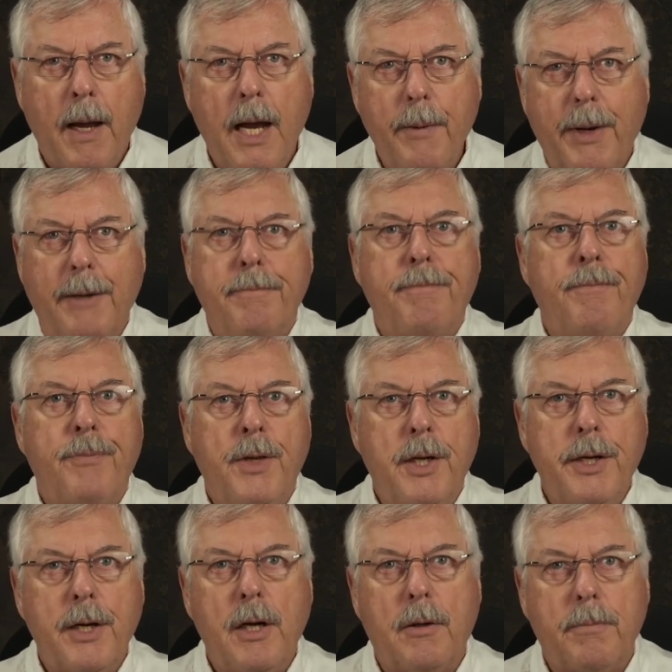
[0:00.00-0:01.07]
Anyway, there
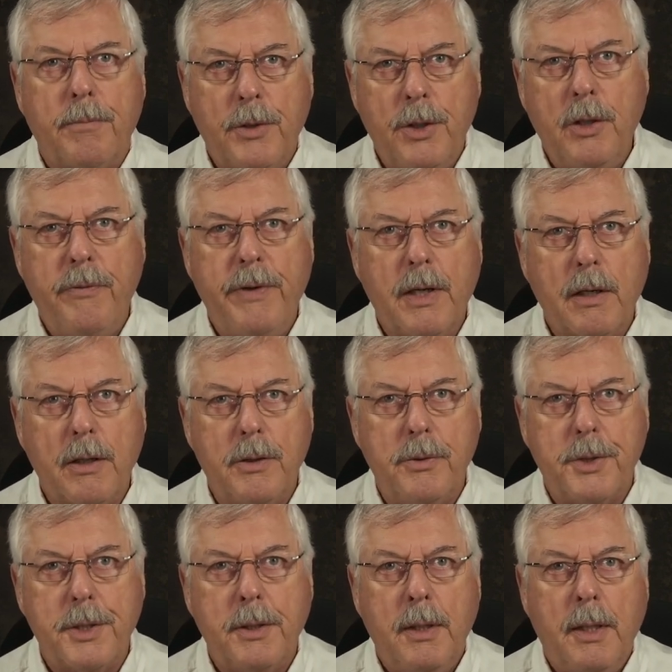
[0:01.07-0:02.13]
you go. UV
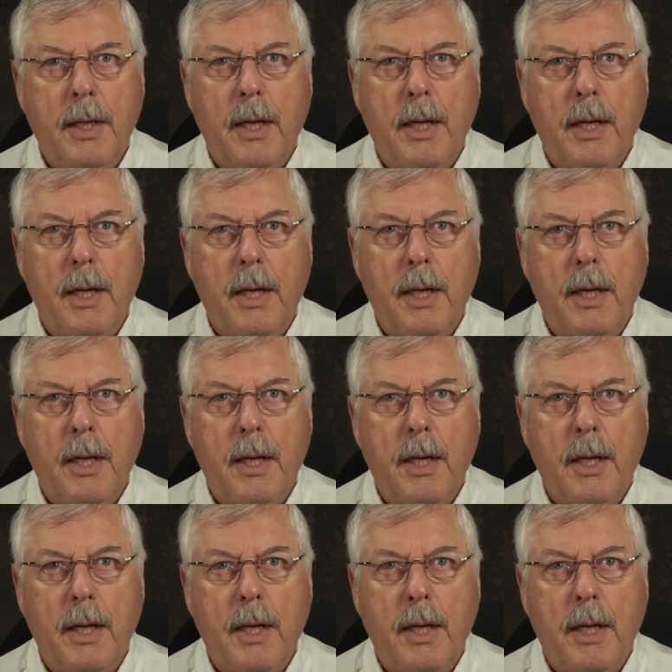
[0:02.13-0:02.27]
glues.